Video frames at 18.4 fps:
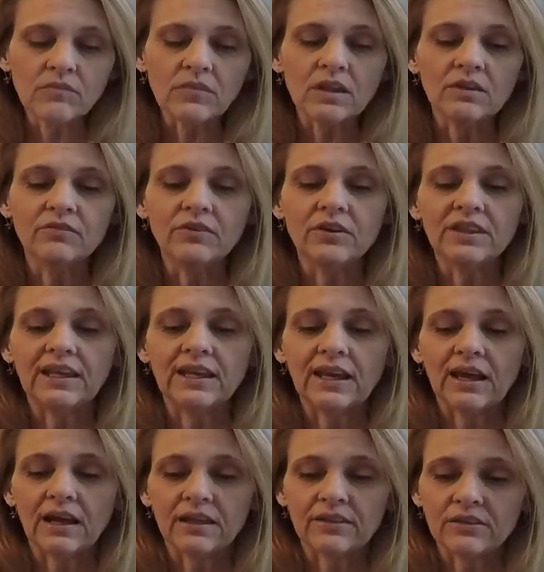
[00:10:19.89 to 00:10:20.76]
for
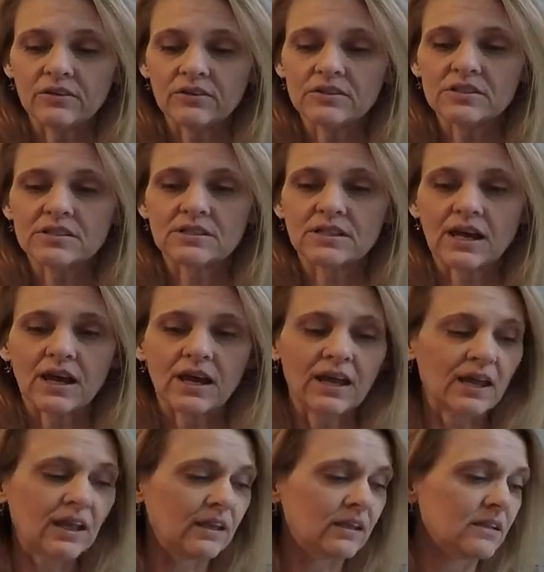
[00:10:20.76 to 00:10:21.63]
the other
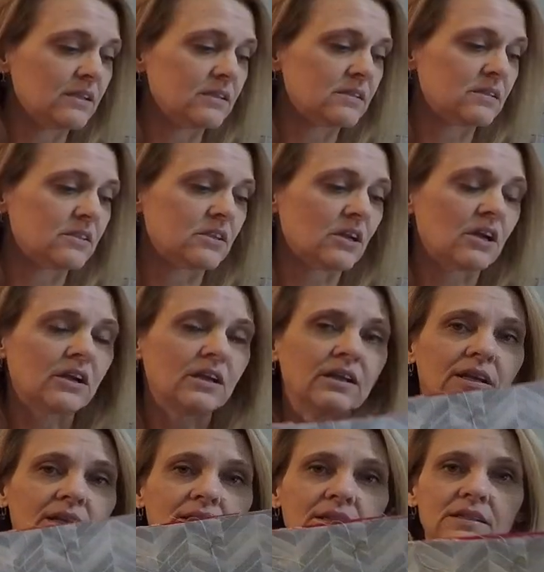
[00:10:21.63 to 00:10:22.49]
side,
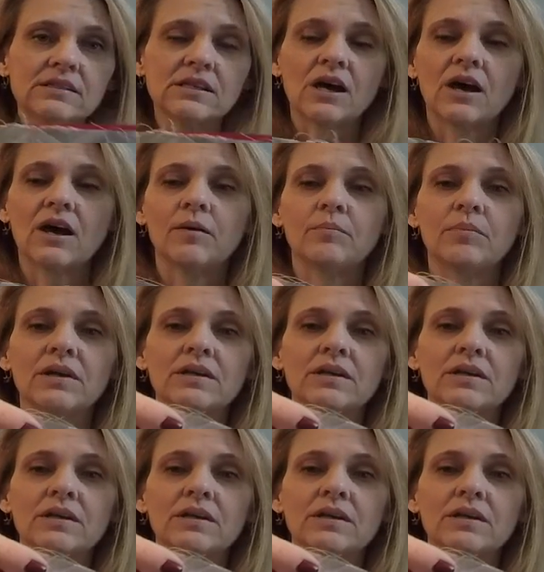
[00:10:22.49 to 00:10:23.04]
starting at the top